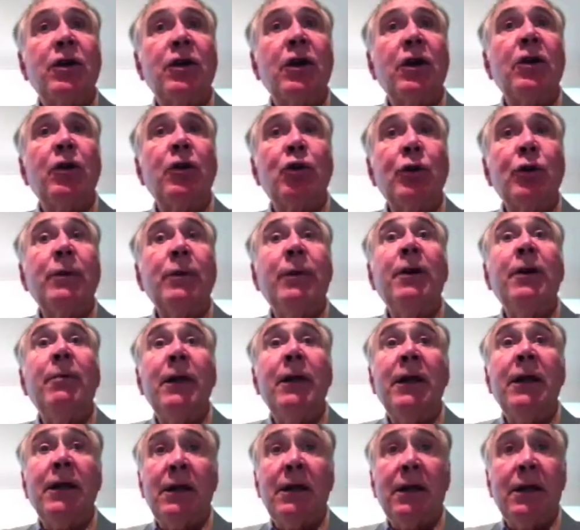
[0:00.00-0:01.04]
to start
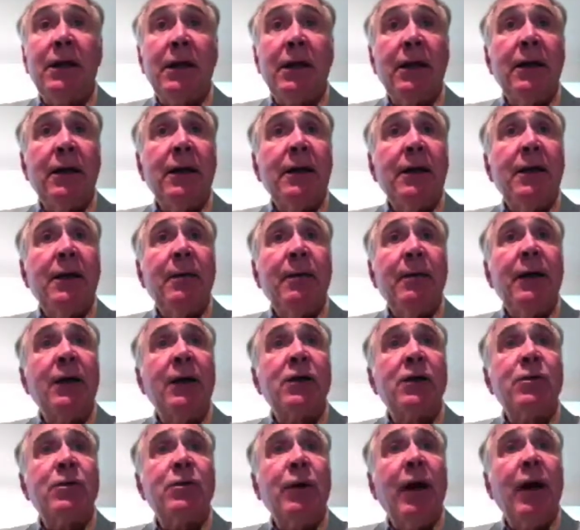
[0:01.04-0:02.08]
treatment immediately,
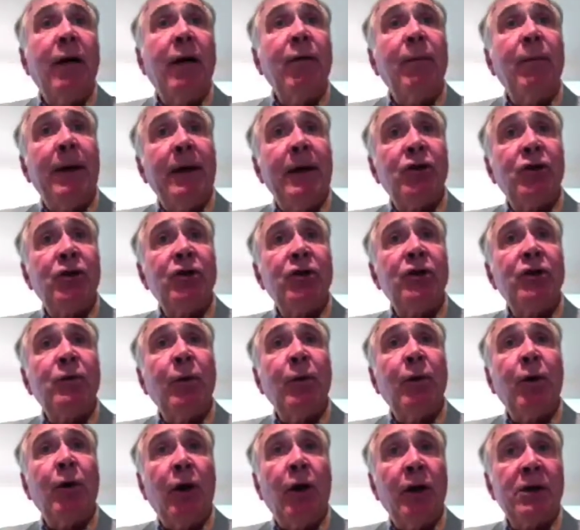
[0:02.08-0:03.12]
because we have a
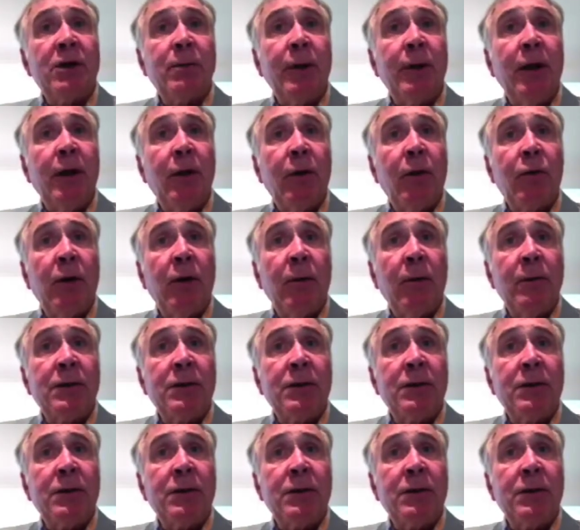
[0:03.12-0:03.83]
patient with unexplained